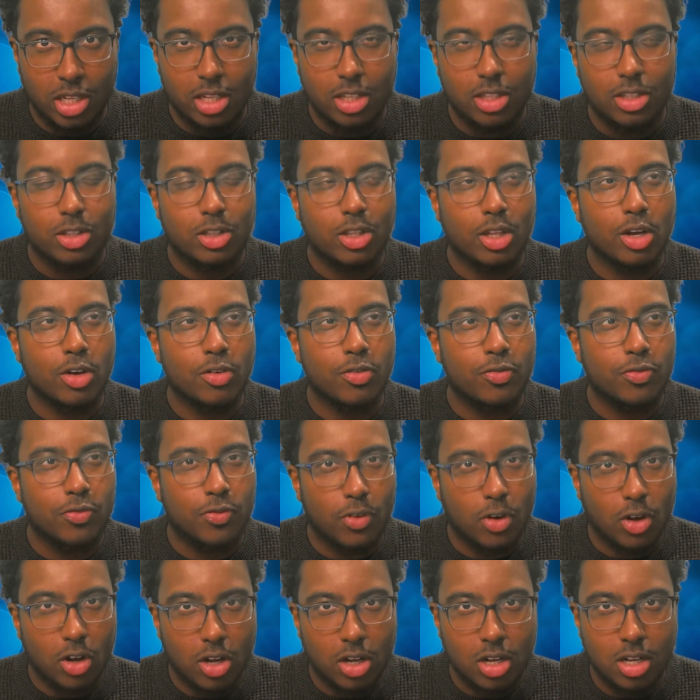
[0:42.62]
The
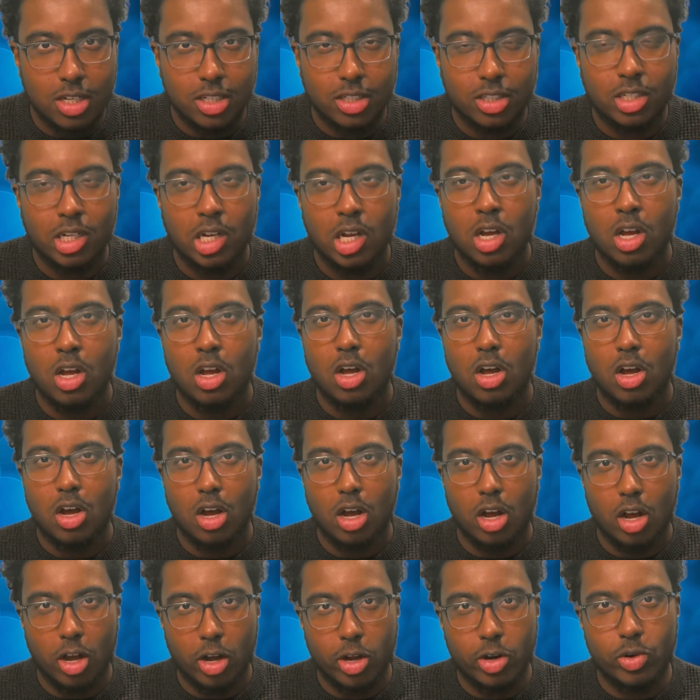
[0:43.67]
first
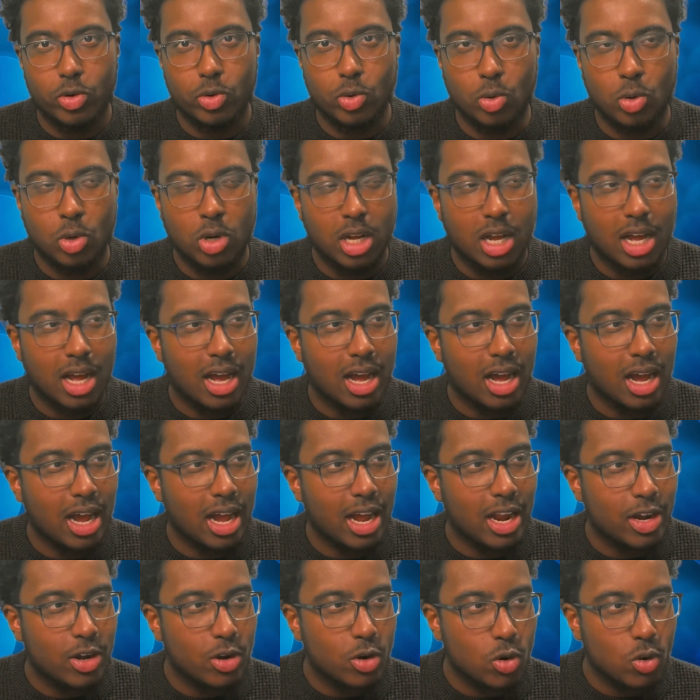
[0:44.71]
hurdle. I
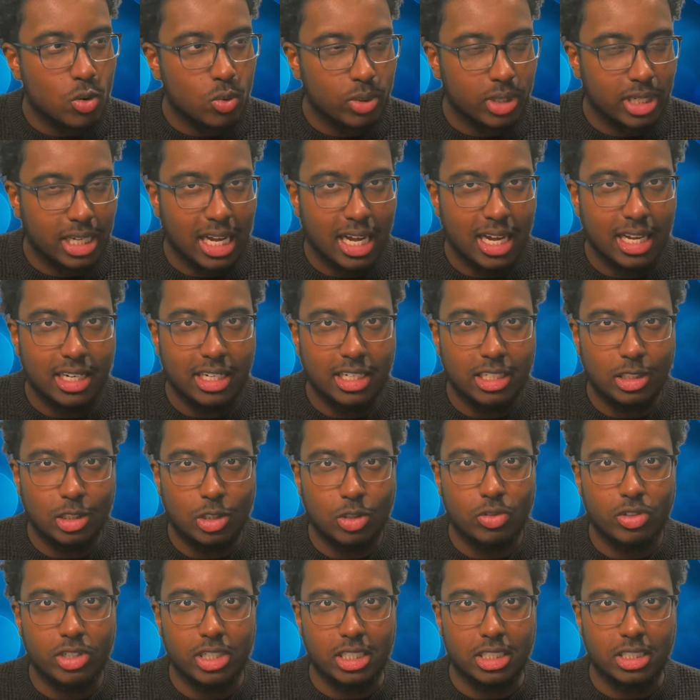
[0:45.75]
know we had
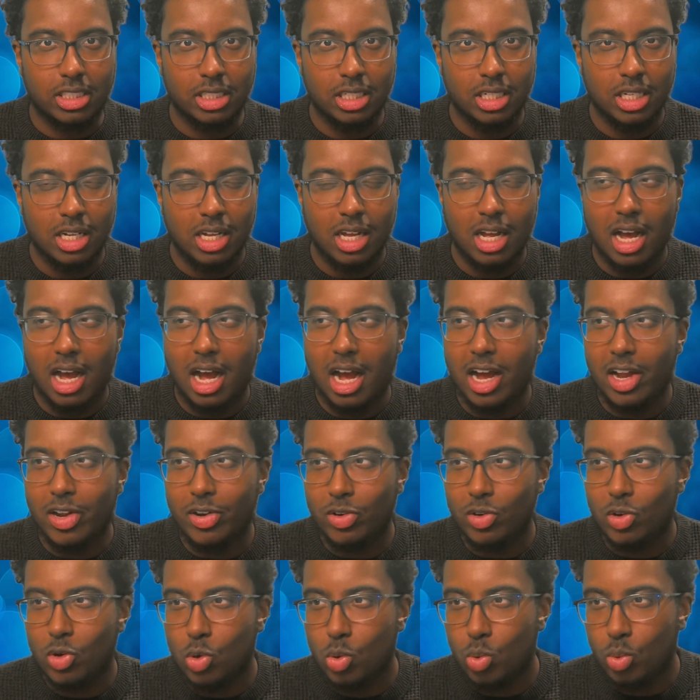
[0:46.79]
injuries. I
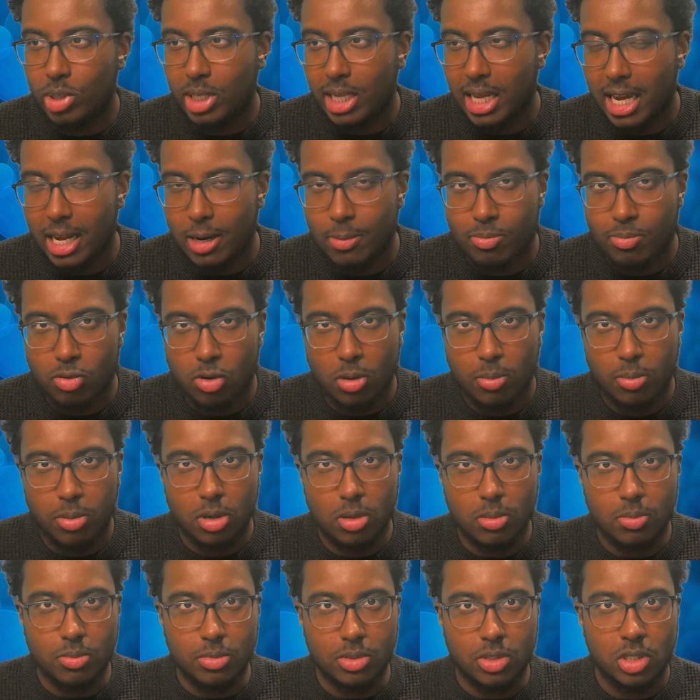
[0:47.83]
know we had
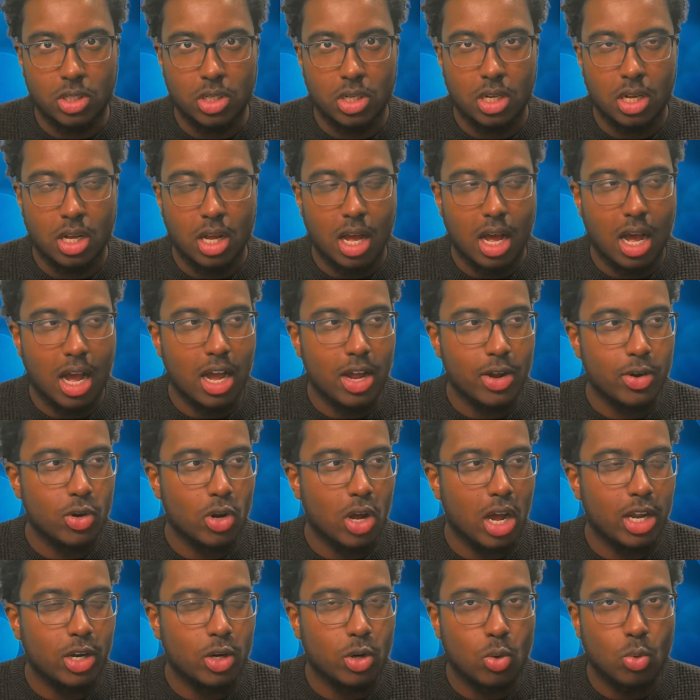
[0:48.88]
problems. I
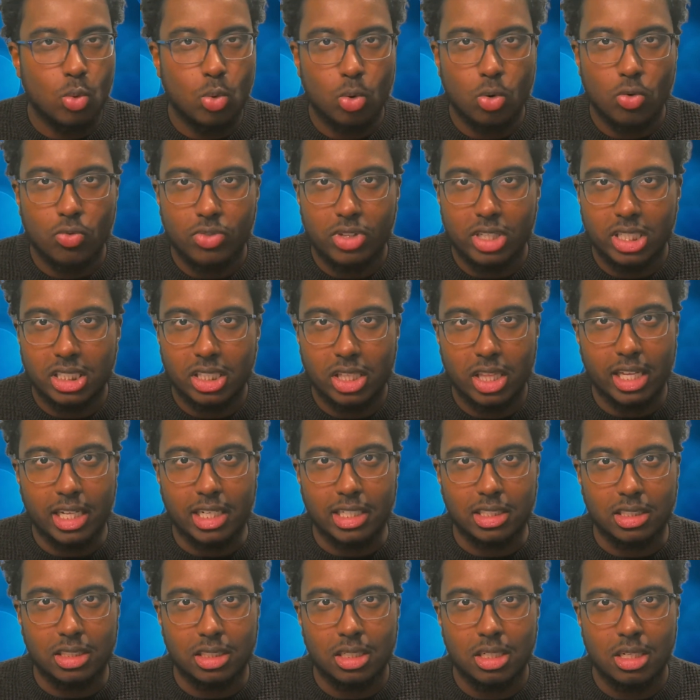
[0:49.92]
know all of these
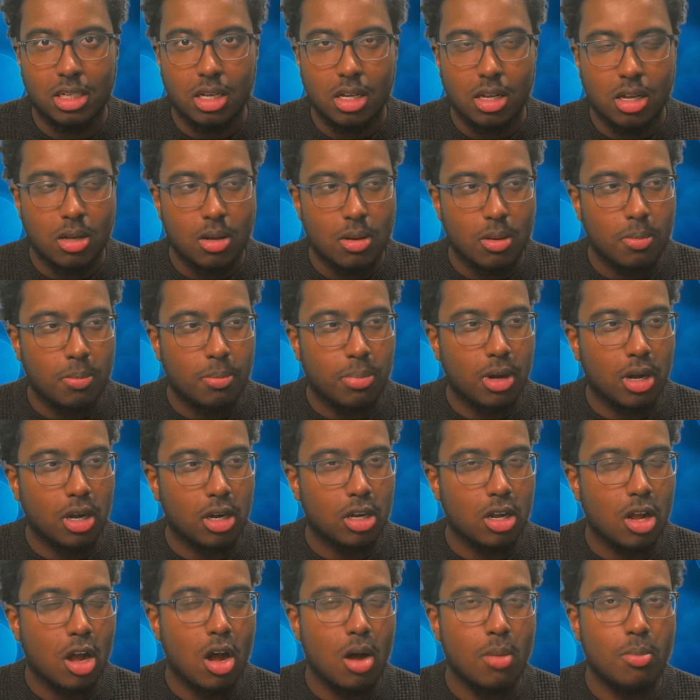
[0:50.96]
things. But
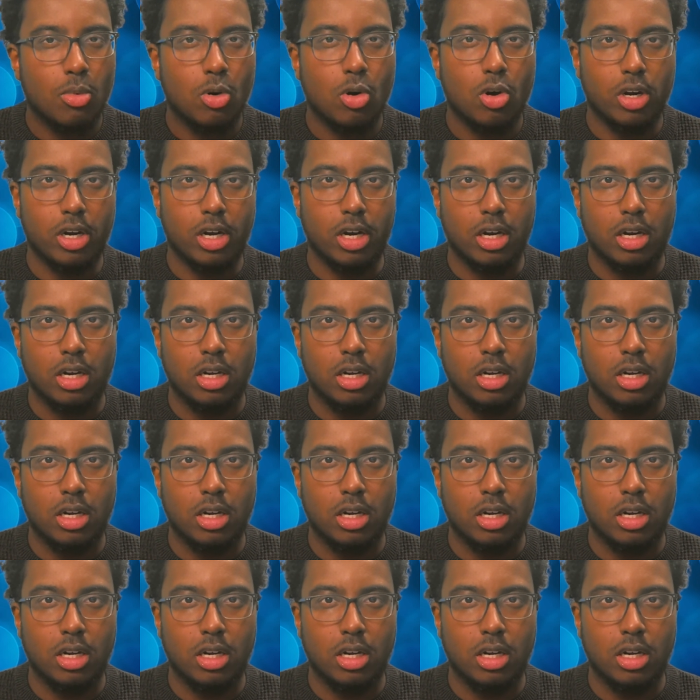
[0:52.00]
come on.